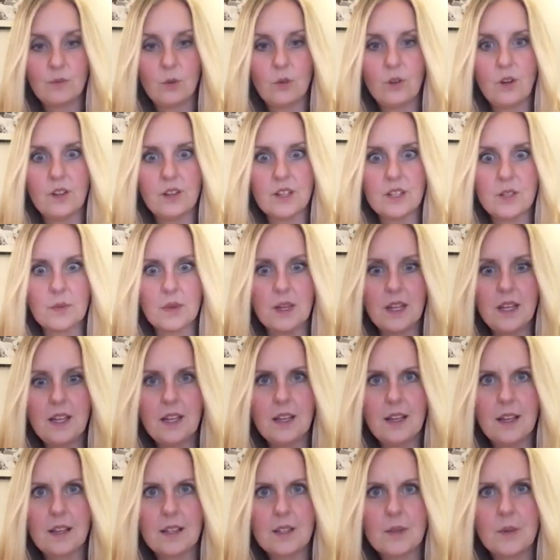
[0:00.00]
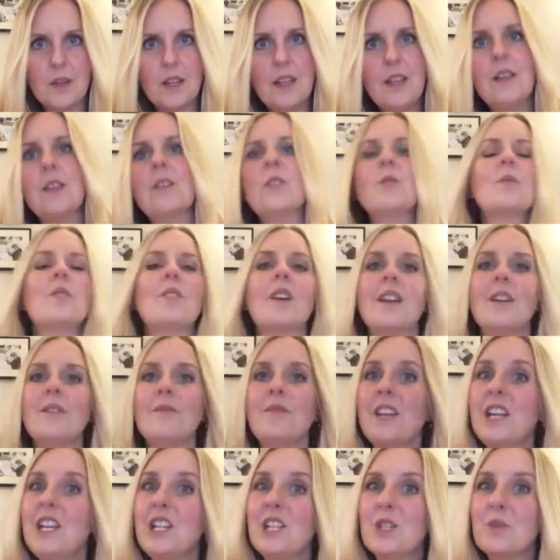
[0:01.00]
Well, not this week, next week, because we've kind
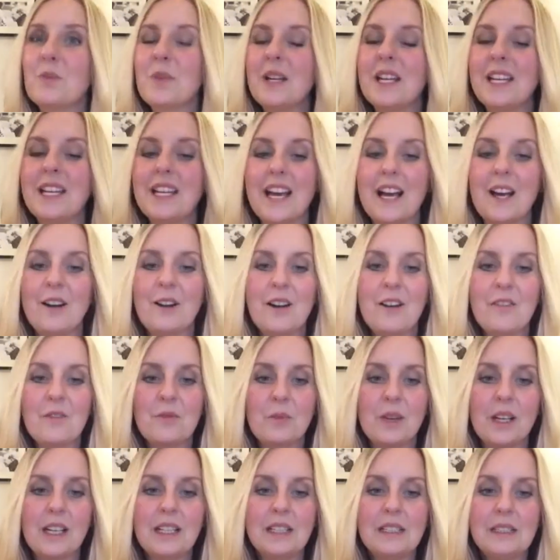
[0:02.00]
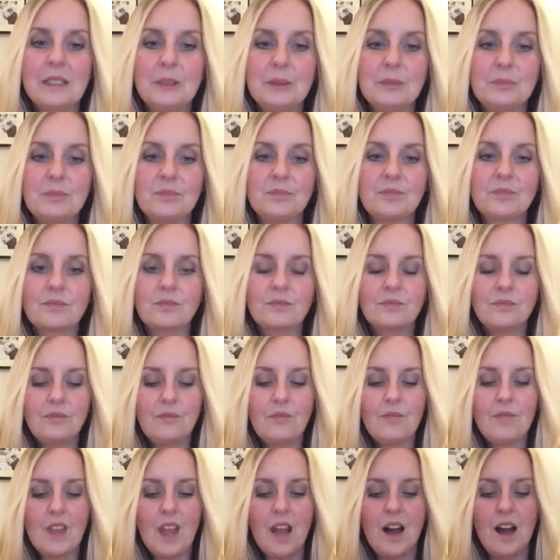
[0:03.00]
of finished the week now, haven't we?
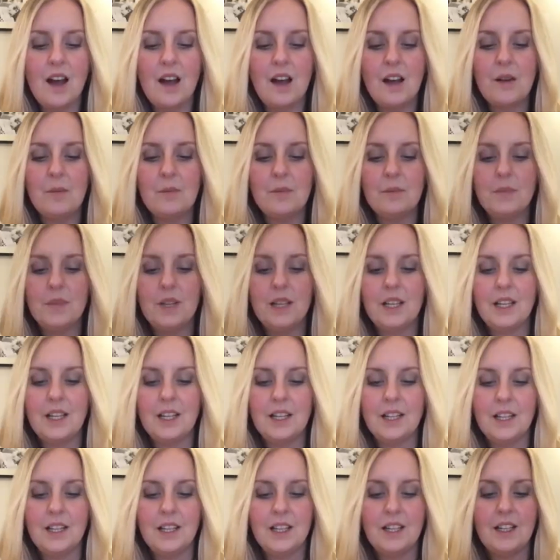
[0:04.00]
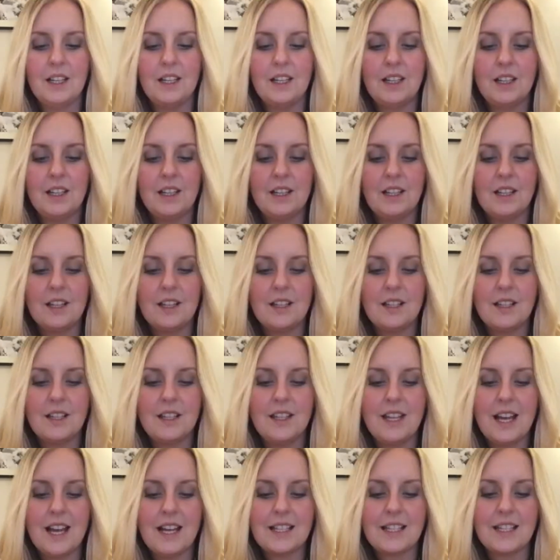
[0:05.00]
Um, so
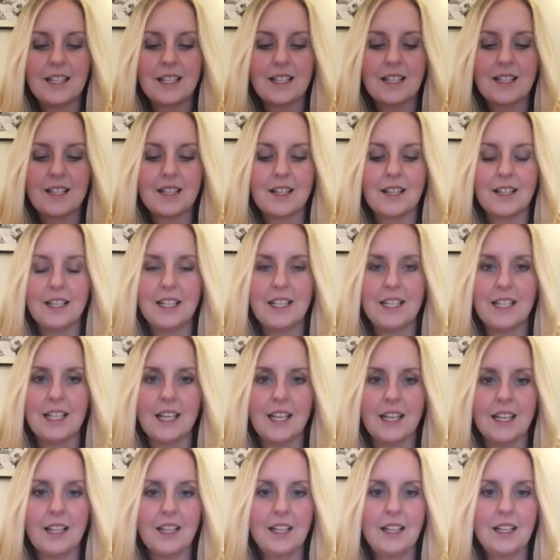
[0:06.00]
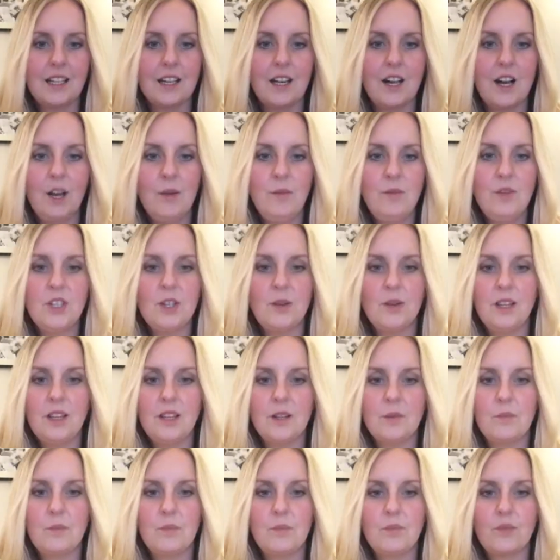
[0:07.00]
that's exciting. I'm
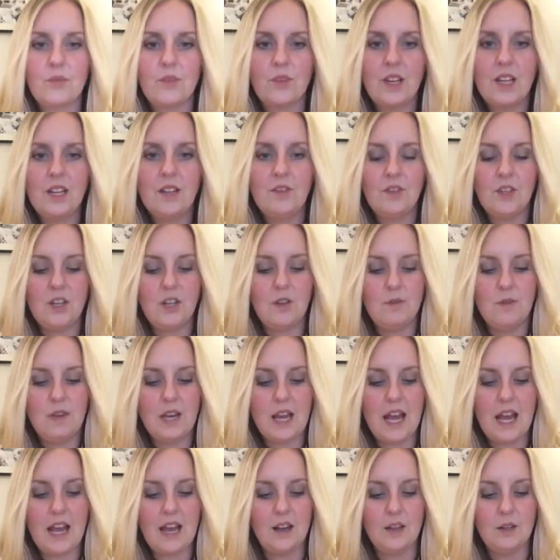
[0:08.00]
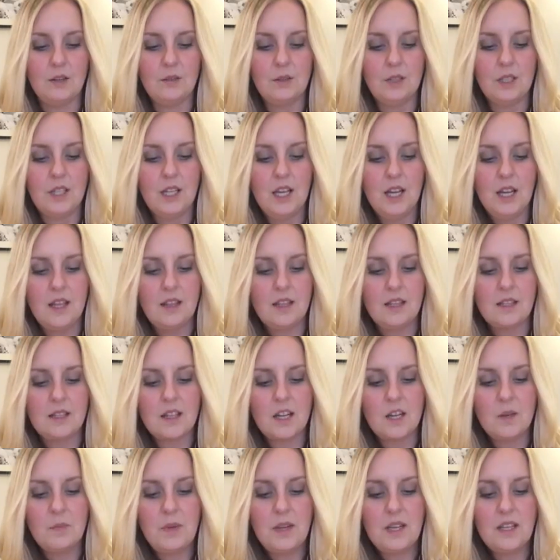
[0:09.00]
doing the preview now. There's
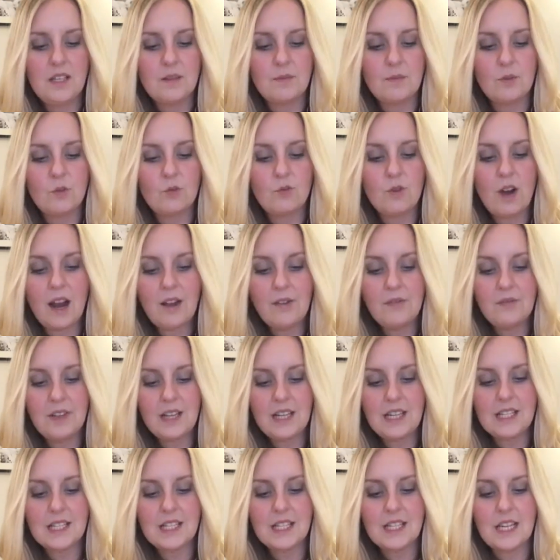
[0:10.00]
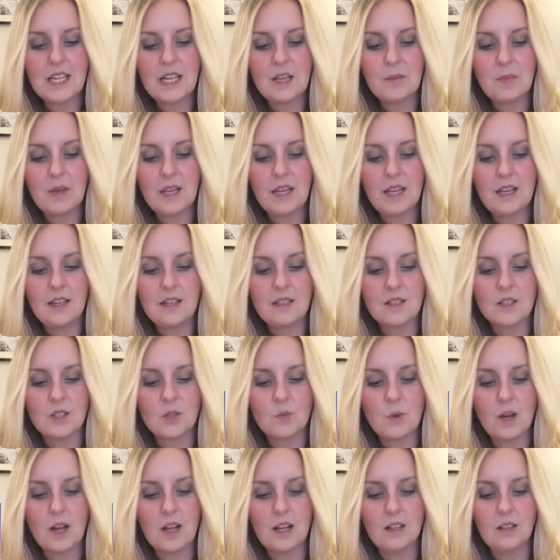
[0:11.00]
going to be some graphic sneak peeks
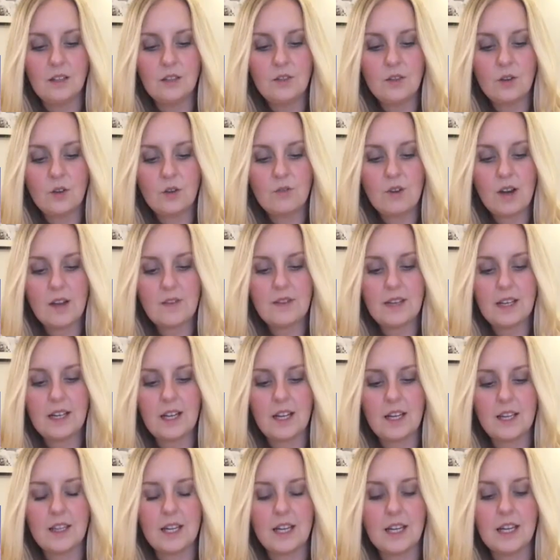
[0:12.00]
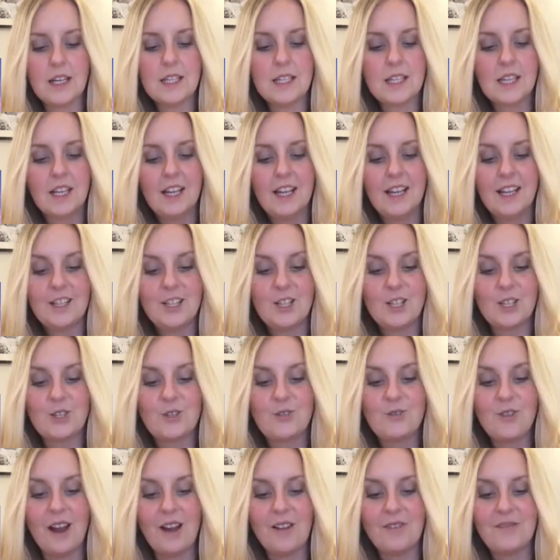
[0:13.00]
as well, not graphic like that,
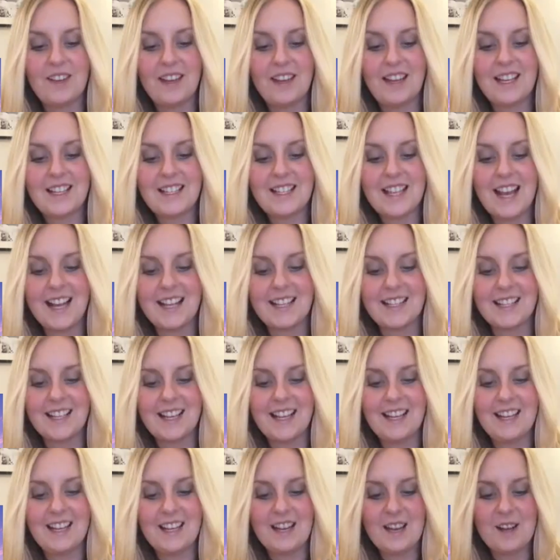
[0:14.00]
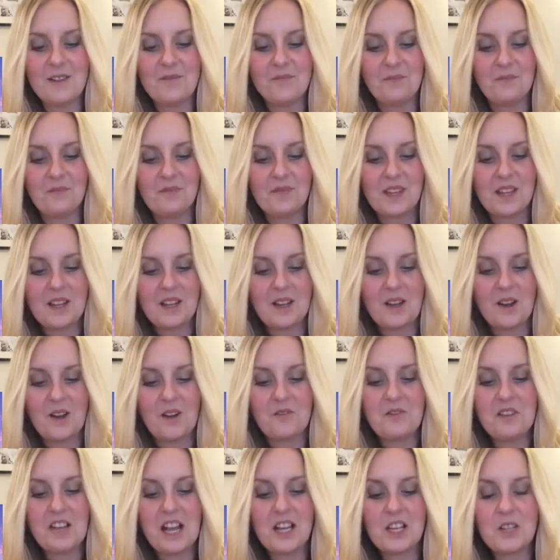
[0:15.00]
just graphics as in um,
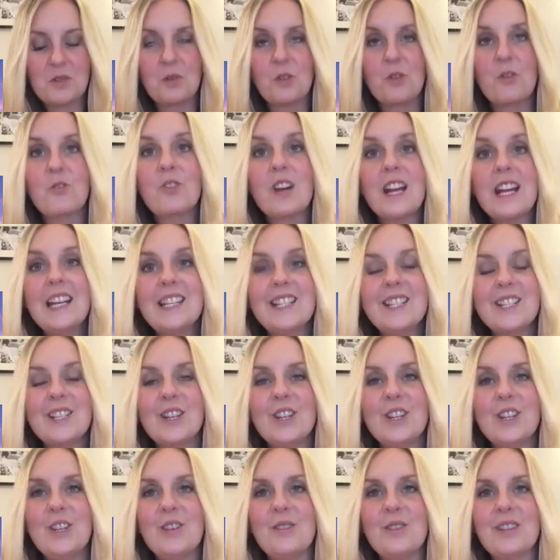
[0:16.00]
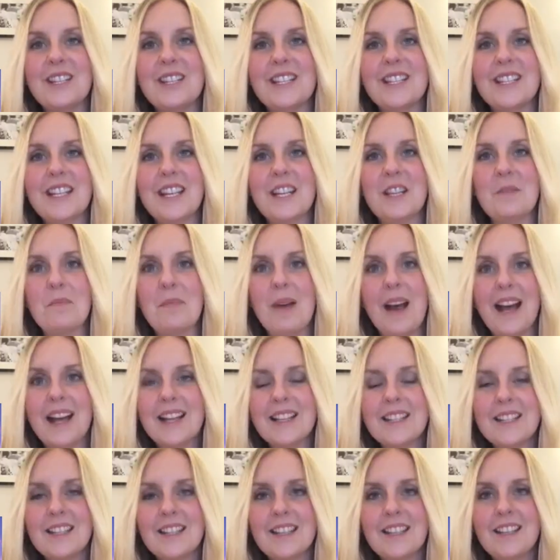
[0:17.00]
of the actual grid so that you can see the
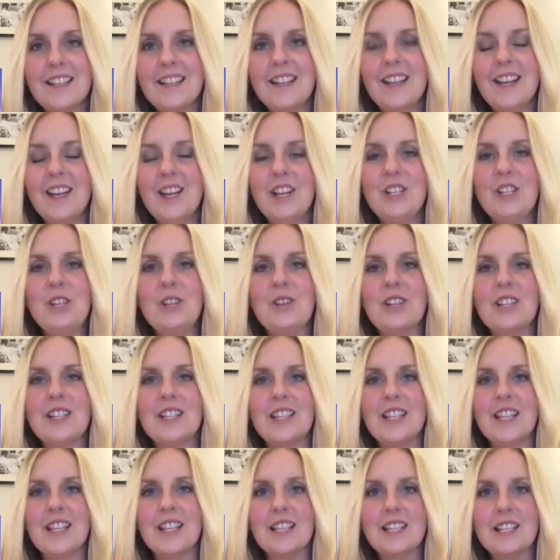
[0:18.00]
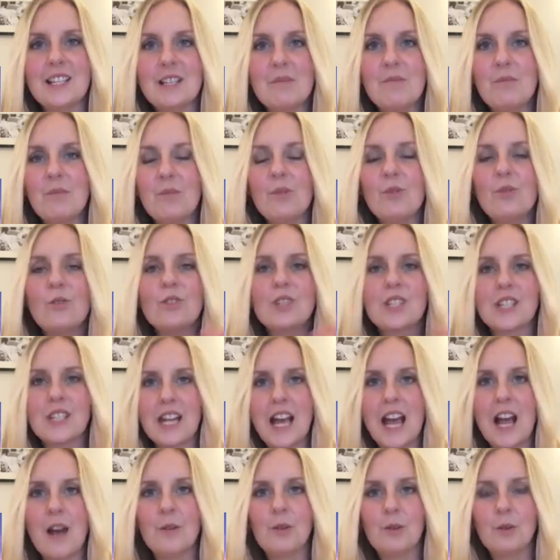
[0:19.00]
pattern, you can see the symbols
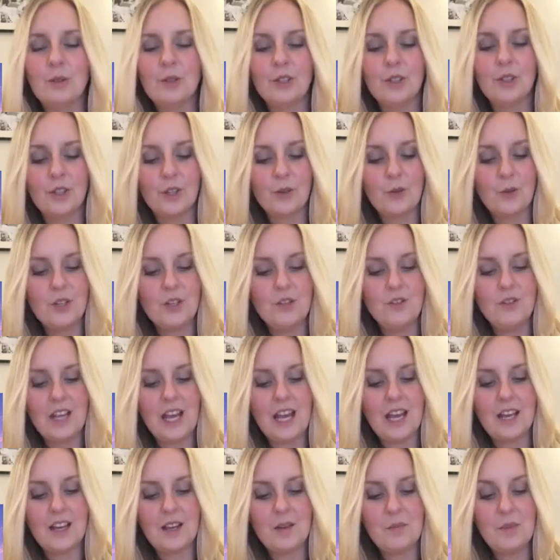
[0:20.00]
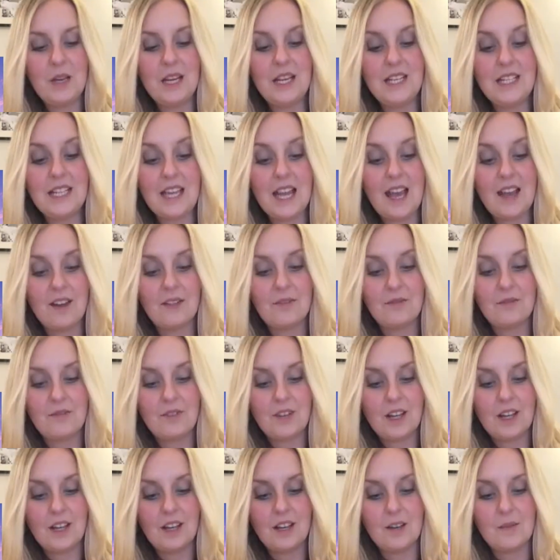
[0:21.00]
and how it will look when you get PDF
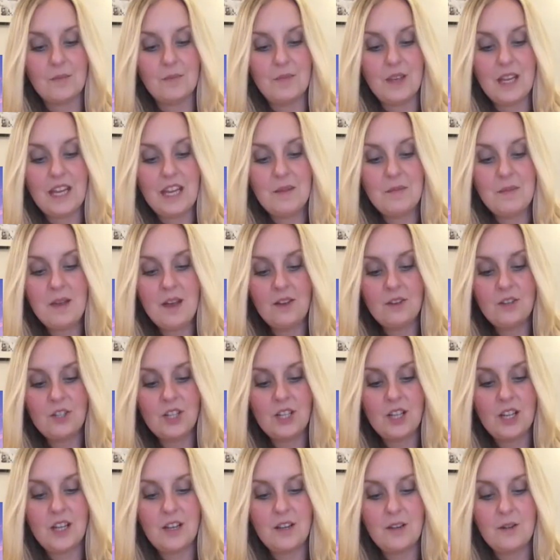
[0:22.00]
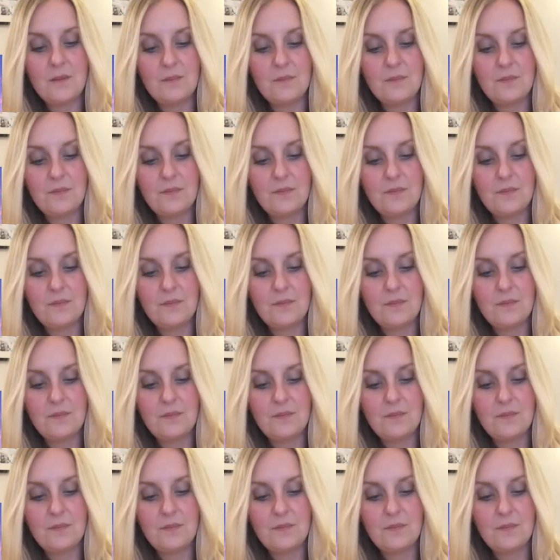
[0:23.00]
um, emailed to you.